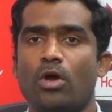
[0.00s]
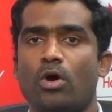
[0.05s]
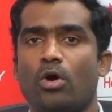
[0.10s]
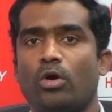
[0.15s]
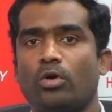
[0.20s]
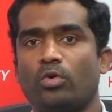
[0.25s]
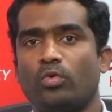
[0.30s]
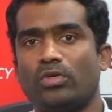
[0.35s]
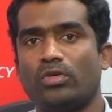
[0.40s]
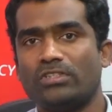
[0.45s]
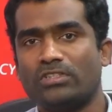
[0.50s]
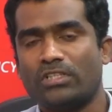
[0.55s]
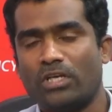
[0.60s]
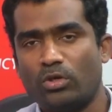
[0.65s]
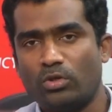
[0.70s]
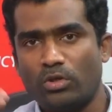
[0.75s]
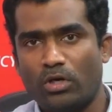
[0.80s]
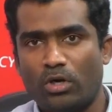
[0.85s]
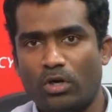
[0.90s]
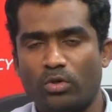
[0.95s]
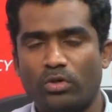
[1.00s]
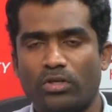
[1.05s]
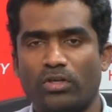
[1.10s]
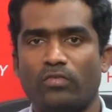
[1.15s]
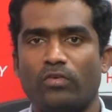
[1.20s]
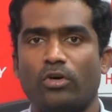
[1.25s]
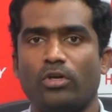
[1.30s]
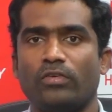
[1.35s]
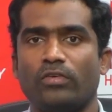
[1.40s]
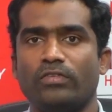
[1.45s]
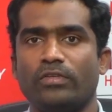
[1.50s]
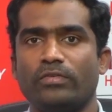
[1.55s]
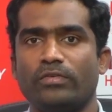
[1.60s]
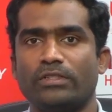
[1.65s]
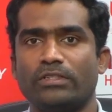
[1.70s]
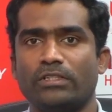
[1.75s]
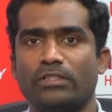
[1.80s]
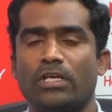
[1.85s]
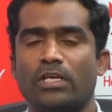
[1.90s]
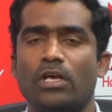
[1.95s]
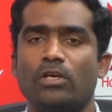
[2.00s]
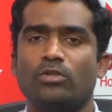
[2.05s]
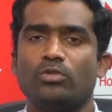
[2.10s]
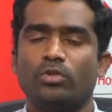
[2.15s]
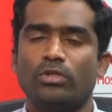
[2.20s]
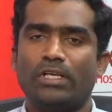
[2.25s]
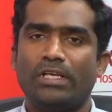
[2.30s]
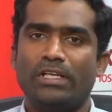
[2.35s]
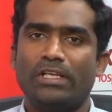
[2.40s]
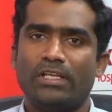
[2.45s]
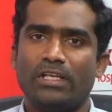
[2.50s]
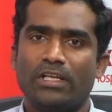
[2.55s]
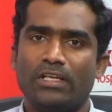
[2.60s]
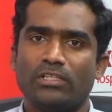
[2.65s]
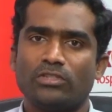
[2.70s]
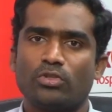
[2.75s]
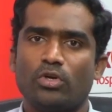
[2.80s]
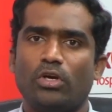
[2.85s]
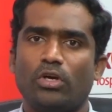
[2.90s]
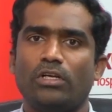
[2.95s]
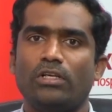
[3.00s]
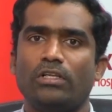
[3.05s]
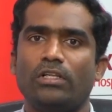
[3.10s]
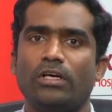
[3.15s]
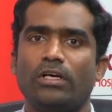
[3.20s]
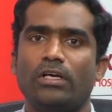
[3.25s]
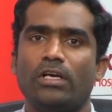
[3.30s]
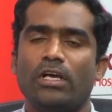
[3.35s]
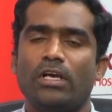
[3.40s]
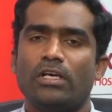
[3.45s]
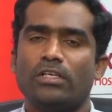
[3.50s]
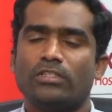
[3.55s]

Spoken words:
or towards the outer wall of the vessel. So the inner is called the